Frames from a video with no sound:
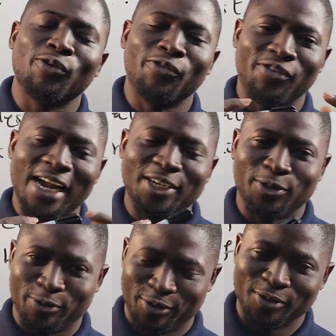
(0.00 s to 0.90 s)
Of
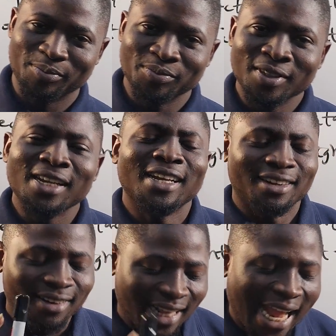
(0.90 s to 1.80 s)
reactions.
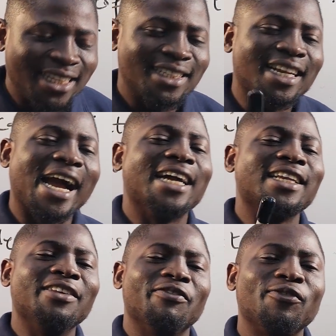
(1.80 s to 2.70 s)
Light can
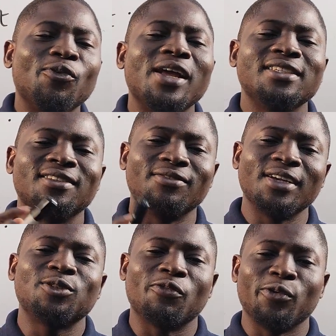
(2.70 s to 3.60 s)
influence the
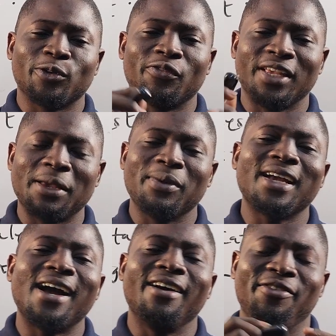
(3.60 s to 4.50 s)
rate of what? Of
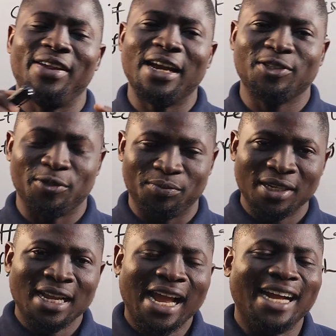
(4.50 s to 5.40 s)
chemical reaction.
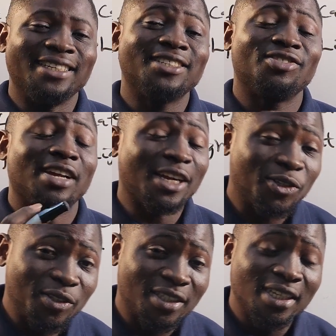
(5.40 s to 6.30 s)
And these
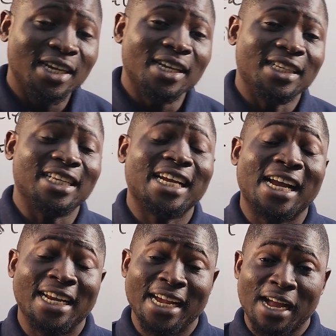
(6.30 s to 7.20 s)
reactions that, that
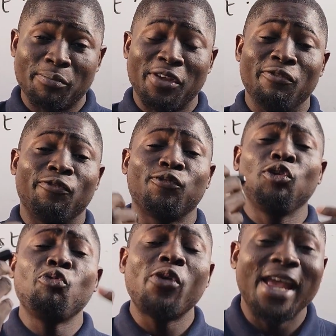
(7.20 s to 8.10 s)
can be
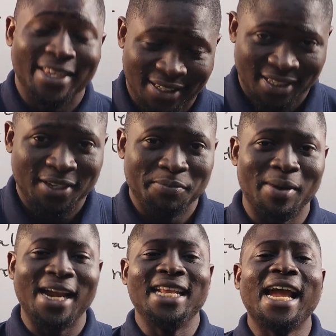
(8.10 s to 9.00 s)
influenced
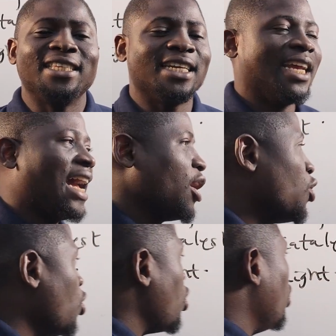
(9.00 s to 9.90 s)
by light are
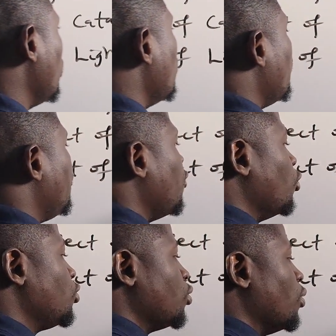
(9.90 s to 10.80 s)
called
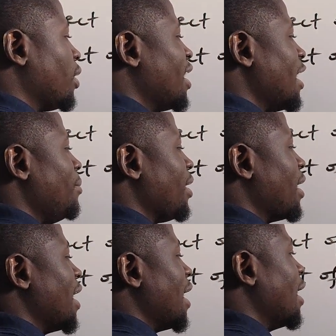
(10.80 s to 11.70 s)

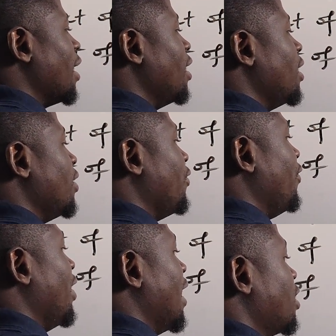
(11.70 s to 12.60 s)
photochemical
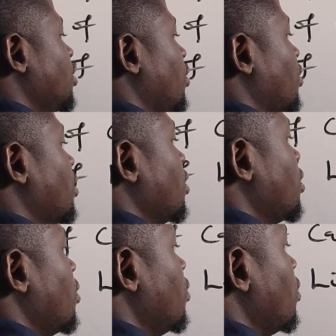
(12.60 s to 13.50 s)
reactions.